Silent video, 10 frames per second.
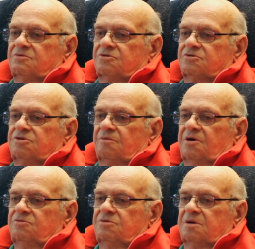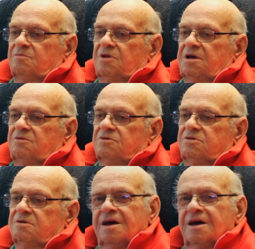took them out, I played with
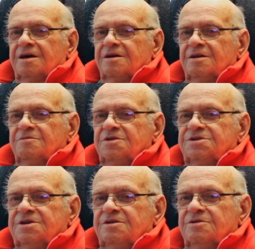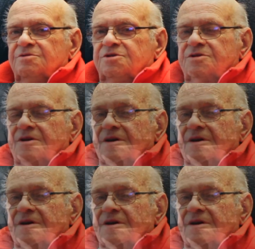them. Let me see, there's